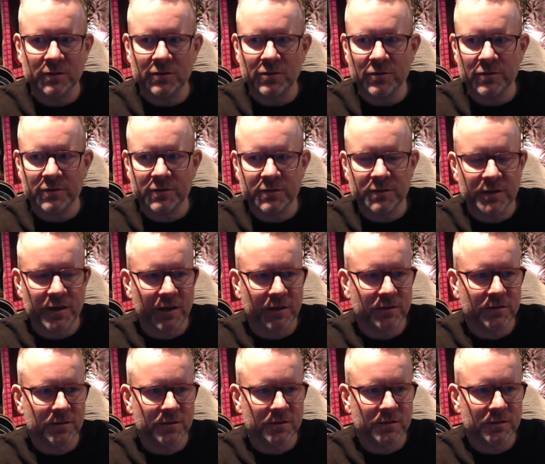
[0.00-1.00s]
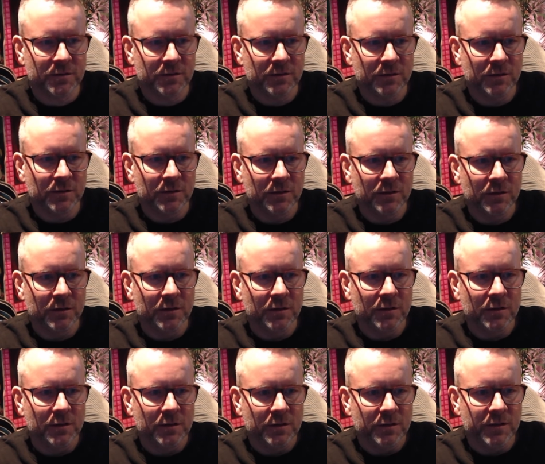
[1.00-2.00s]
Const actors
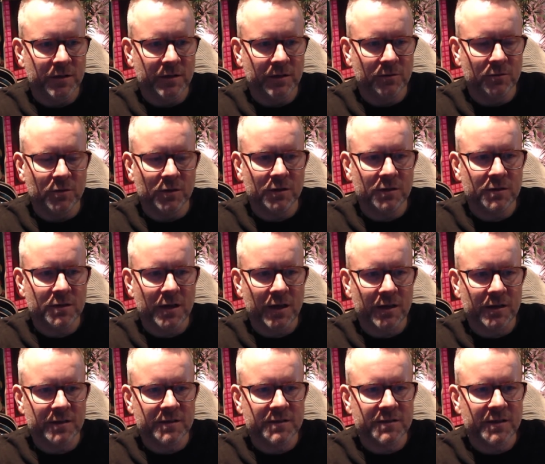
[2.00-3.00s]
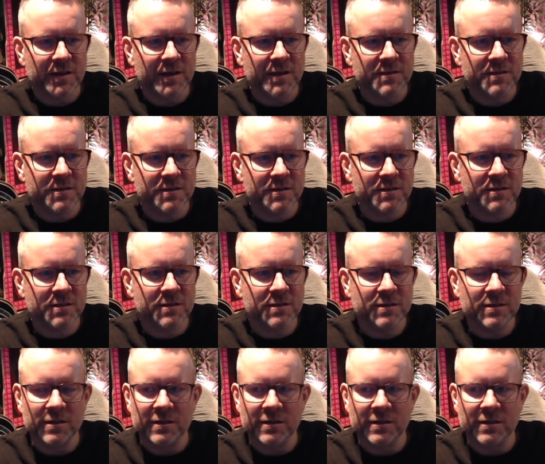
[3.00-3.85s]
equal. And it's async.